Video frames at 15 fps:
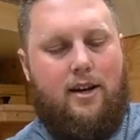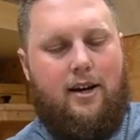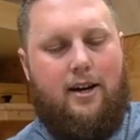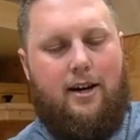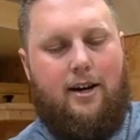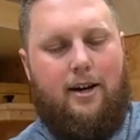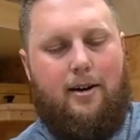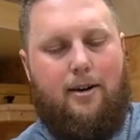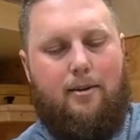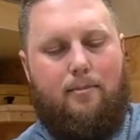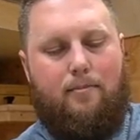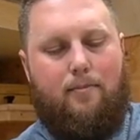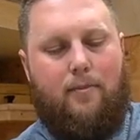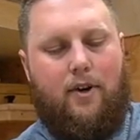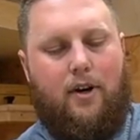
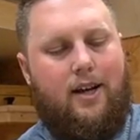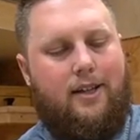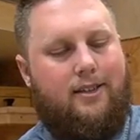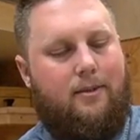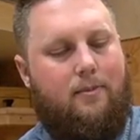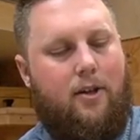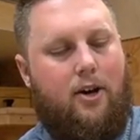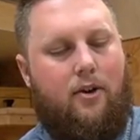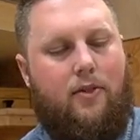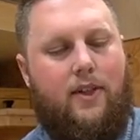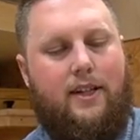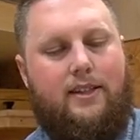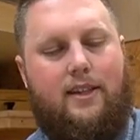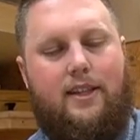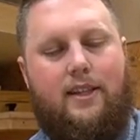Um, they're awesome though.
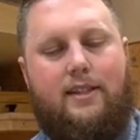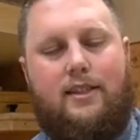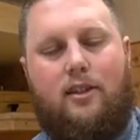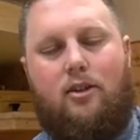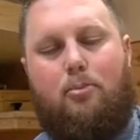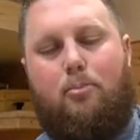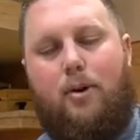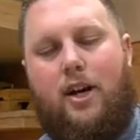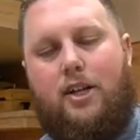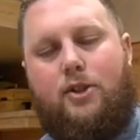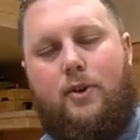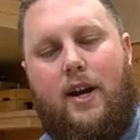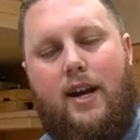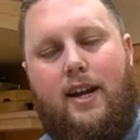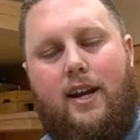This, this little
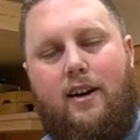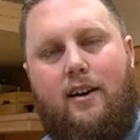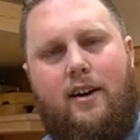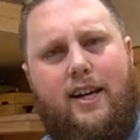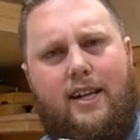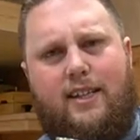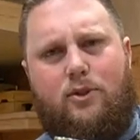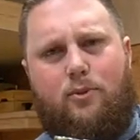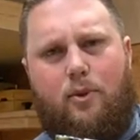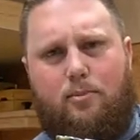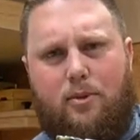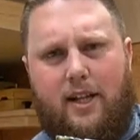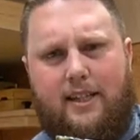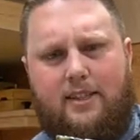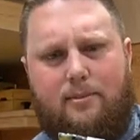brush right here is
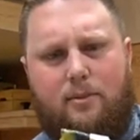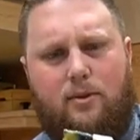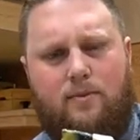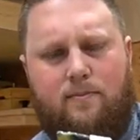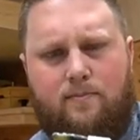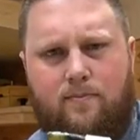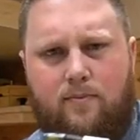replaceable.